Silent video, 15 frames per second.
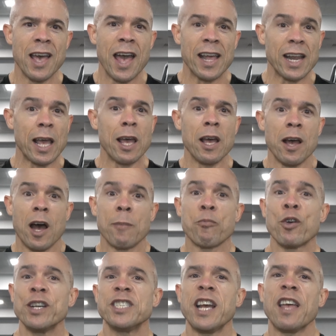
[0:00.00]
And I
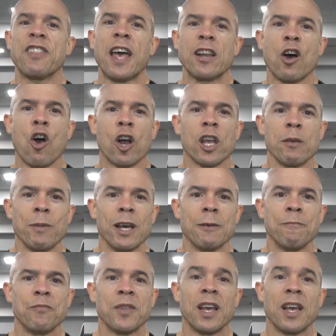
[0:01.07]
appreciate that argument.